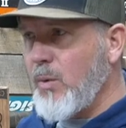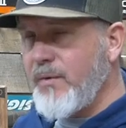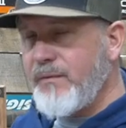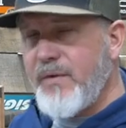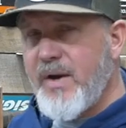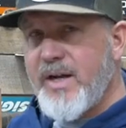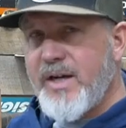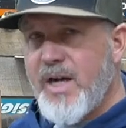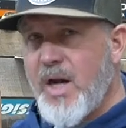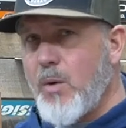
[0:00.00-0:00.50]
we
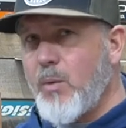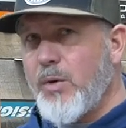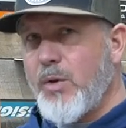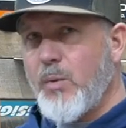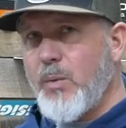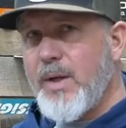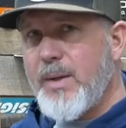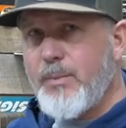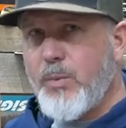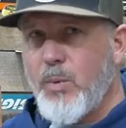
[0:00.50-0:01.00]
find out where the
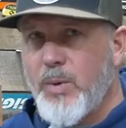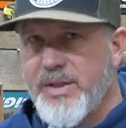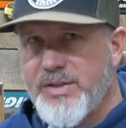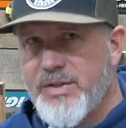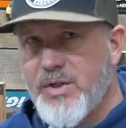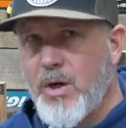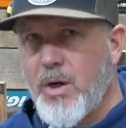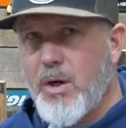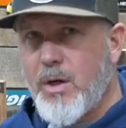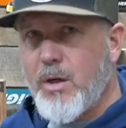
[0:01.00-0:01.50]
weak points
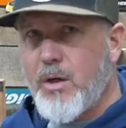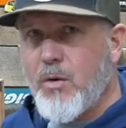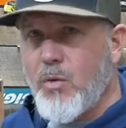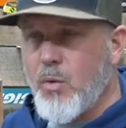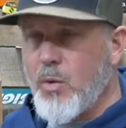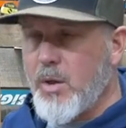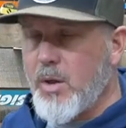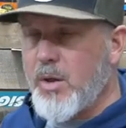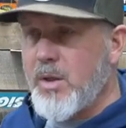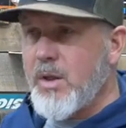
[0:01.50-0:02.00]
are
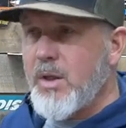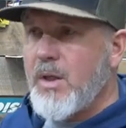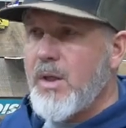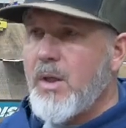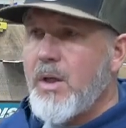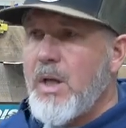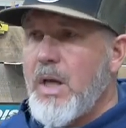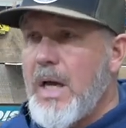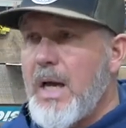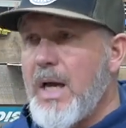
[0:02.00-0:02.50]
or
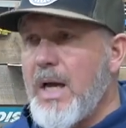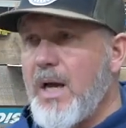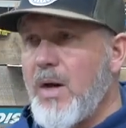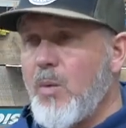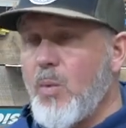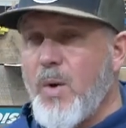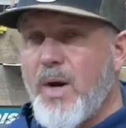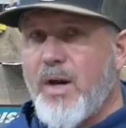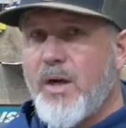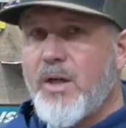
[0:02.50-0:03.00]
uh,
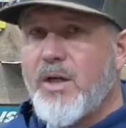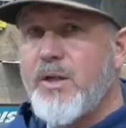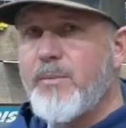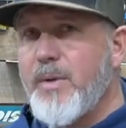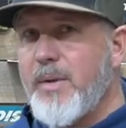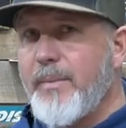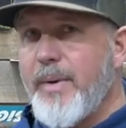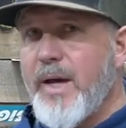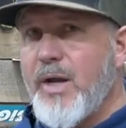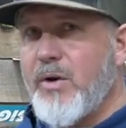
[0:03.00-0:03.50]
where it could
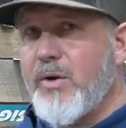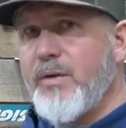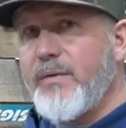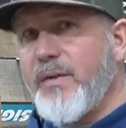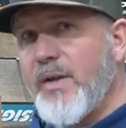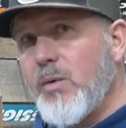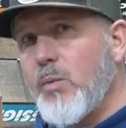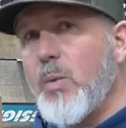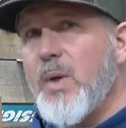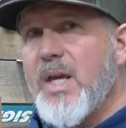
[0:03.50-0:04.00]
be better, and
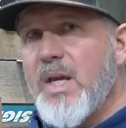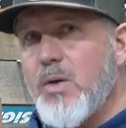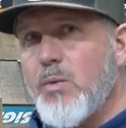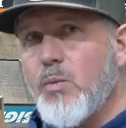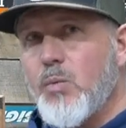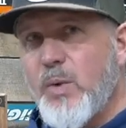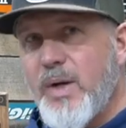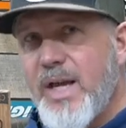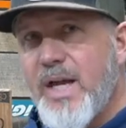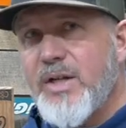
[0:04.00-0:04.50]
then we
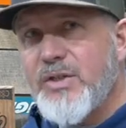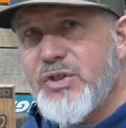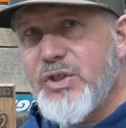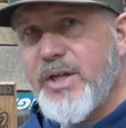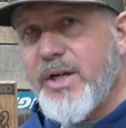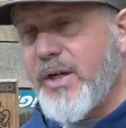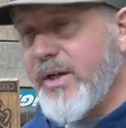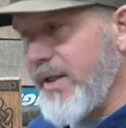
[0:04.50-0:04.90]
re-engineer